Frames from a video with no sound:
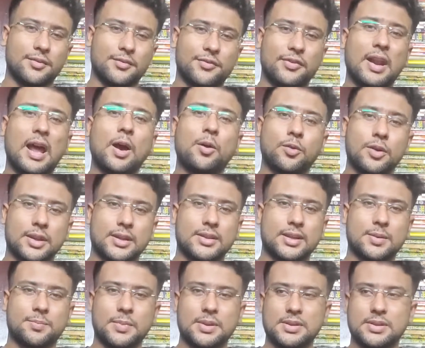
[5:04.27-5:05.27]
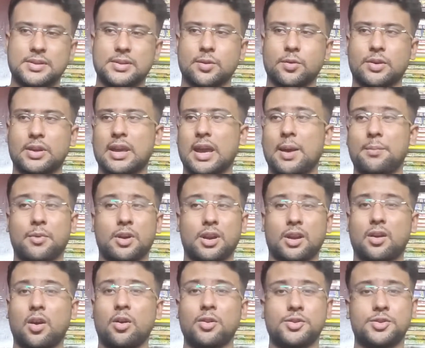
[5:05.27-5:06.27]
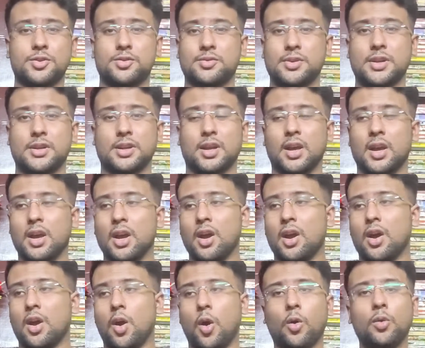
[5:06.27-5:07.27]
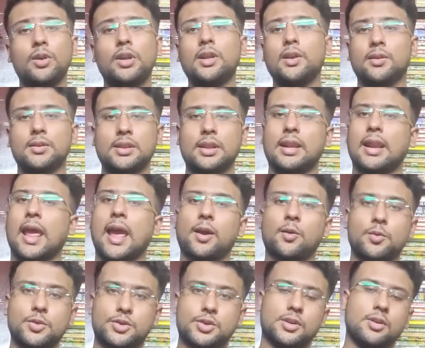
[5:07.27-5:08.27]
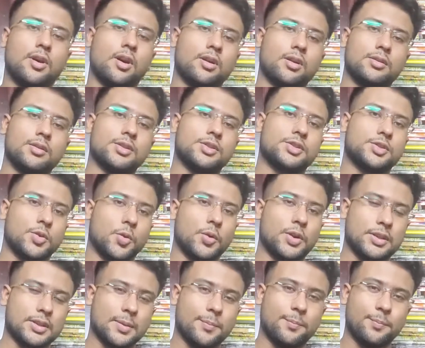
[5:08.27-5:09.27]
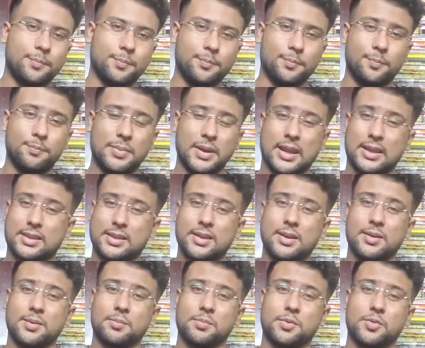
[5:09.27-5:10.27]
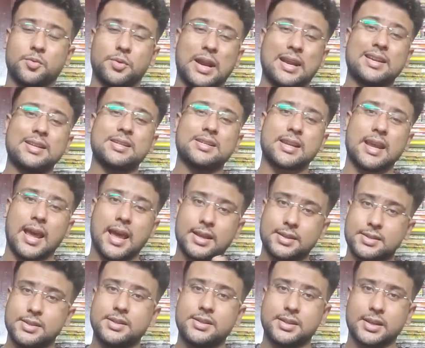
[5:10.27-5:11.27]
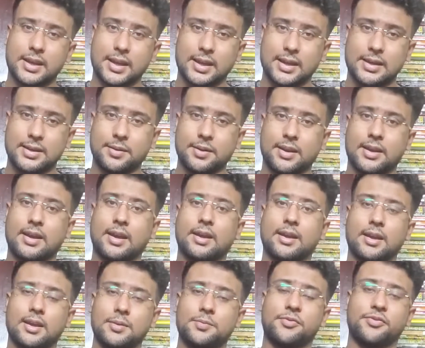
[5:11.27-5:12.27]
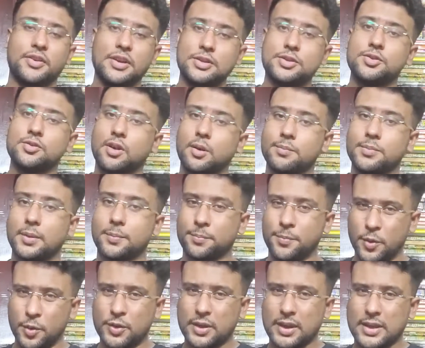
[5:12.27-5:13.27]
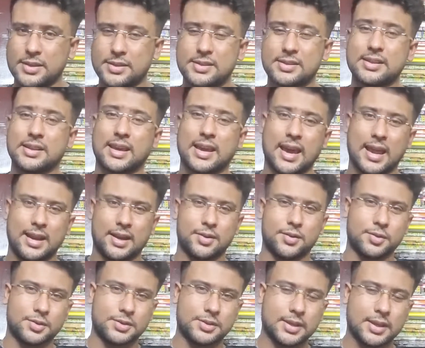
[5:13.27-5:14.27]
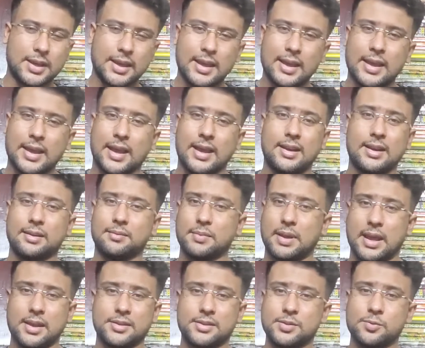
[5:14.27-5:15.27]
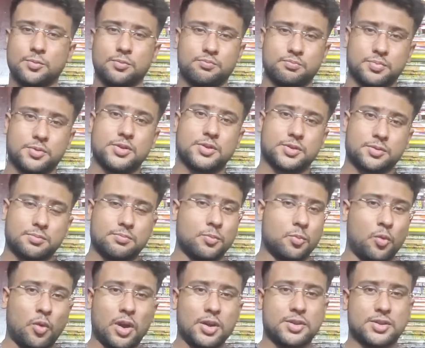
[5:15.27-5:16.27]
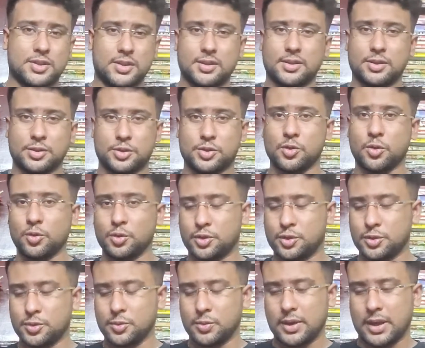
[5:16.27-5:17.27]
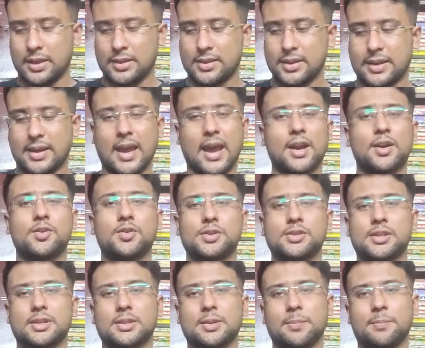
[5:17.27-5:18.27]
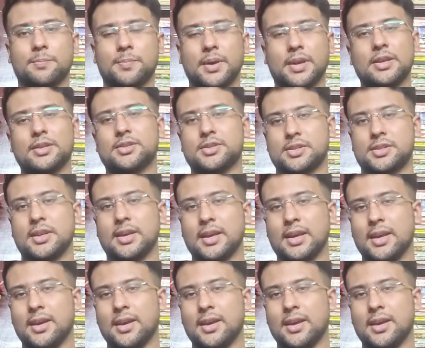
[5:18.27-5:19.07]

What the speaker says: flowery. That means, okay, I'm going to concentrate wholly on the language and not on the story. The greatest asset and feature of the book is the characters. And as you watched in the show too, like the characters are the biggest